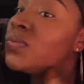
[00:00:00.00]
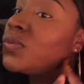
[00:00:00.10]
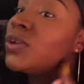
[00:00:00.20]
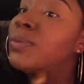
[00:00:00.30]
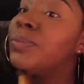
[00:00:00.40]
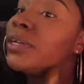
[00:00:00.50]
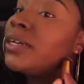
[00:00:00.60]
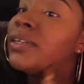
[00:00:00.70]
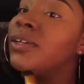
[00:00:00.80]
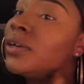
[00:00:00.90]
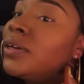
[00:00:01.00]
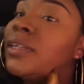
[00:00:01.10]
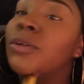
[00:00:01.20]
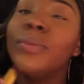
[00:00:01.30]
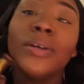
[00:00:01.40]
You want to put it, you know, a
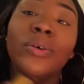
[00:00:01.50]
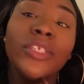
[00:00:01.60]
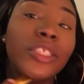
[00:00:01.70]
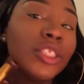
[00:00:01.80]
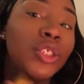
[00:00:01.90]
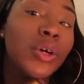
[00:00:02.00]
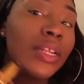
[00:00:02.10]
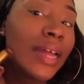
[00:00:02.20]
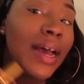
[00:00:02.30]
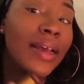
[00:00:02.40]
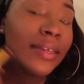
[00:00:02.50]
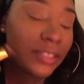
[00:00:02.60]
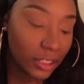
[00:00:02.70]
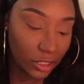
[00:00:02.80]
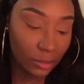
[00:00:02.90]
little bit on your jawline
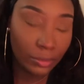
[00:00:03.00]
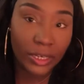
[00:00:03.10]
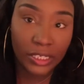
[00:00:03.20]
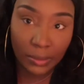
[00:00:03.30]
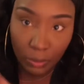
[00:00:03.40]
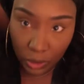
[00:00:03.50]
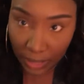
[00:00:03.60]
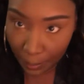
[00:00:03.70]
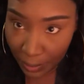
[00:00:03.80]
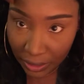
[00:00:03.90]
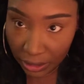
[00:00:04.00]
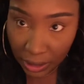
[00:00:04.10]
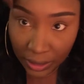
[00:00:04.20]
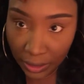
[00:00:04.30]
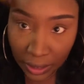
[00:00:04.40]
just to bring some more
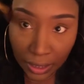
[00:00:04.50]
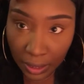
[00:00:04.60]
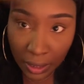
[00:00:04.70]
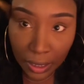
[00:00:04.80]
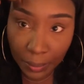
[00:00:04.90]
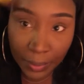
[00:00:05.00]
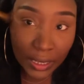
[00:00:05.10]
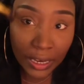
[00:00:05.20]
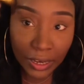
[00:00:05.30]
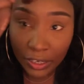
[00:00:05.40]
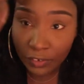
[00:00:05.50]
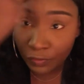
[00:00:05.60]
dimension up in here in your